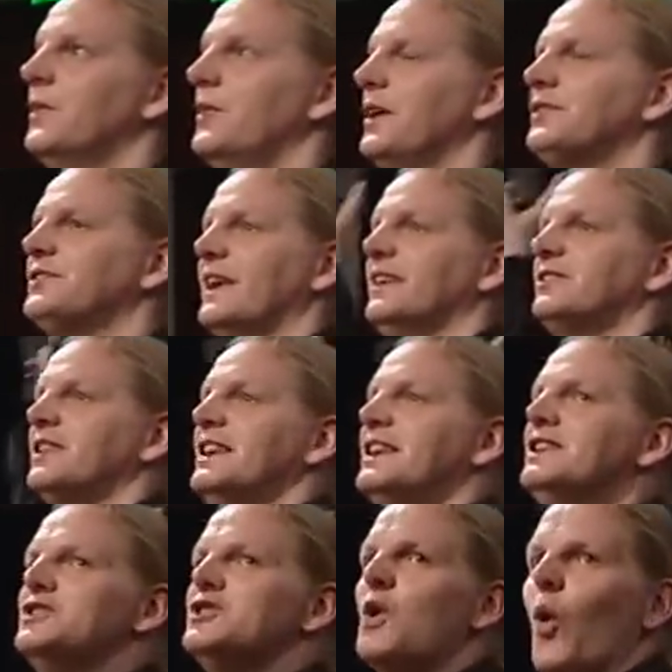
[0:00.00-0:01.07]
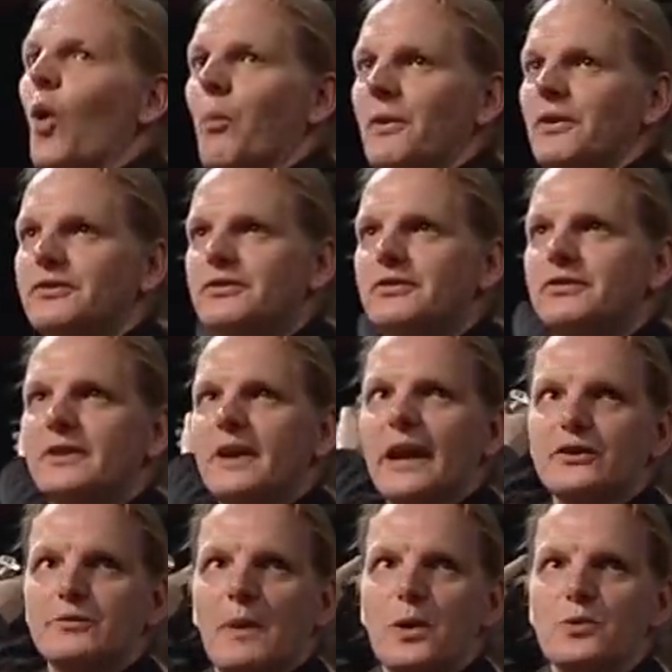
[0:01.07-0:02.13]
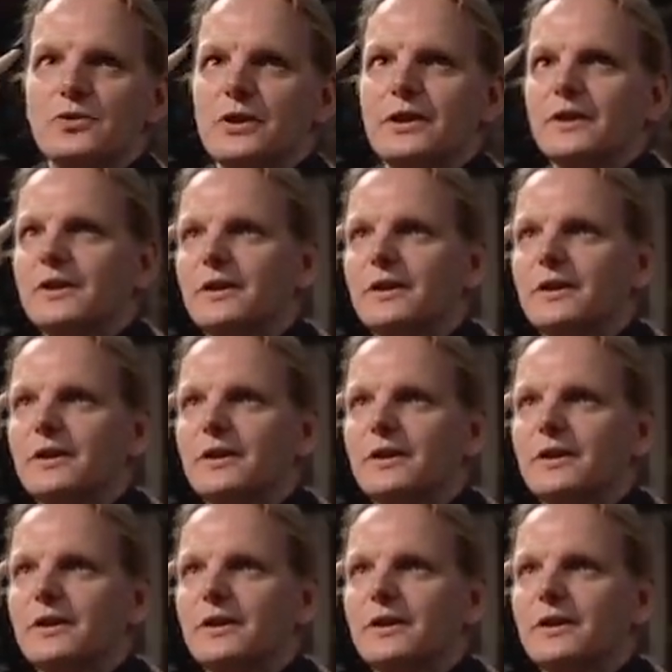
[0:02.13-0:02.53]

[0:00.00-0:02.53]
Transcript: This is an enormous explosion.